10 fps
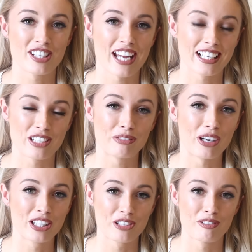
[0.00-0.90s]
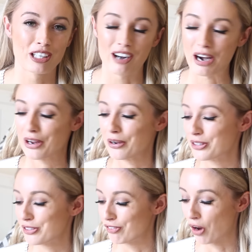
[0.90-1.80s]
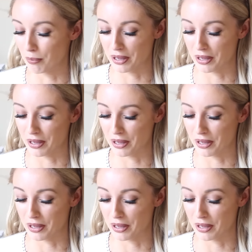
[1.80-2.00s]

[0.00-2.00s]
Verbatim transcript: detective work to figure out who it's from,